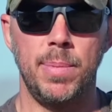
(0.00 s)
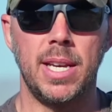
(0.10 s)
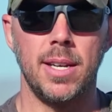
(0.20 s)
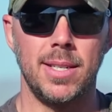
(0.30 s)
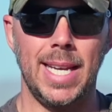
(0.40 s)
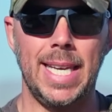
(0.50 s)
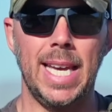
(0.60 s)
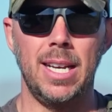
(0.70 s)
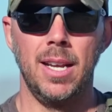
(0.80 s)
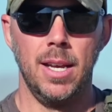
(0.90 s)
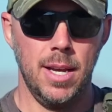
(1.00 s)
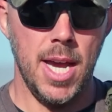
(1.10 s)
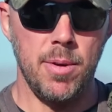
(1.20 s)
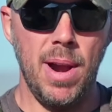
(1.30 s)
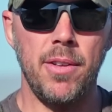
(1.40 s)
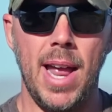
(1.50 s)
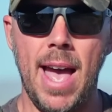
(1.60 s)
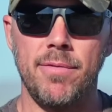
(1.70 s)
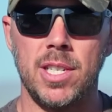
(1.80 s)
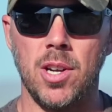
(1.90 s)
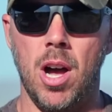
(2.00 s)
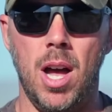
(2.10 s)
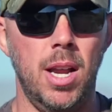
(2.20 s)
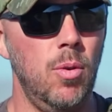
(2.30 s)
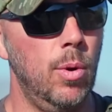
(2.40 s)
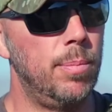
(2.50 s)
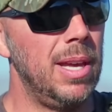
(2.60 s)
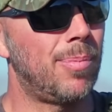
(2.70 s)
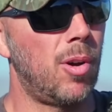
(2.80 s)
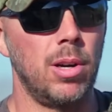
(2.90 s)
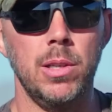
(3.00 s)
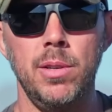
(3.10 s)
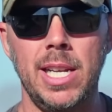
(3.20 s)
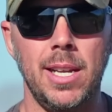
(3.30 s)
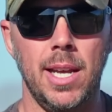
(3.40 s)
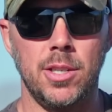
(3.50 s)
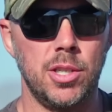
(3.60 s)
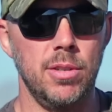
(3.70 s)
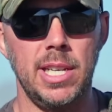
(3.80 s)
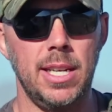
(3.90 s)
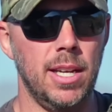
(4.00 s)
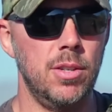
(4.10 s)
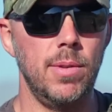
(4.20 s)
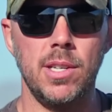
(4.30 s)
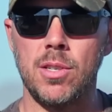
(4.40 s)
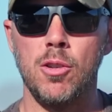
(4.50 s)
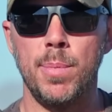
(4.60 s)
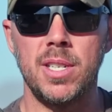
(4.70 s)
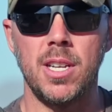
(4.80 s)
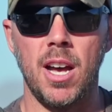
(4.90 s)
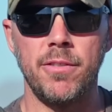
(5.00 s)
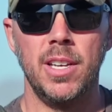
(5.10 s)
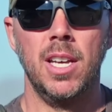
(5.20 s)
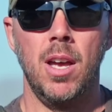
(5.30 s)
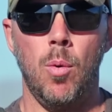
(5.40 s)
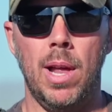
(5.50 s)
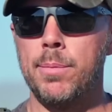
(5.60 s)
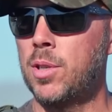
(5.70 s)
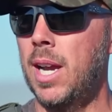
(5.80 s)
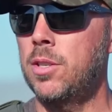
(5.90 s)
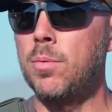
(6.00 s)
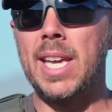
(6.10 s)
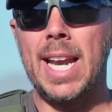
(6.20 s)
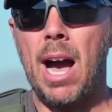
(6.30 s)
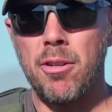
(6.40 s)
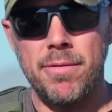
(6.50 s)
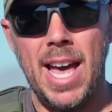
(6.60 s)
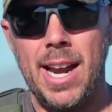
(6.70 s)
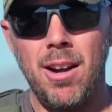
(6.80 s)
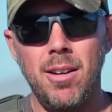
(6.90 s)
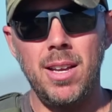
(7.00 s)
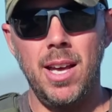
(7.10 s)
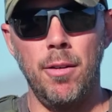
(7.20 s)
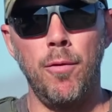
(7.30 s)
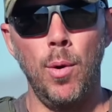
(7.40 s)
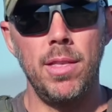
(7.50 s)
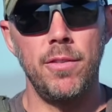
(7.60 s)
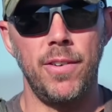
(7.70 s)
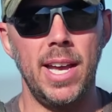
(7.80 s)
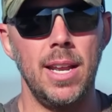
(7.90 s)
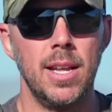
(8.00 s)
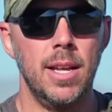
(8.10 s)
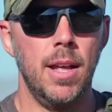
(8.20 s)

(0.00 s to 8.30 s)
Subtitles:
Because again, I'd rather have this on when people are looting and shooting and doing stupid stuff while I'm trying to get out of that area and avoid the fight,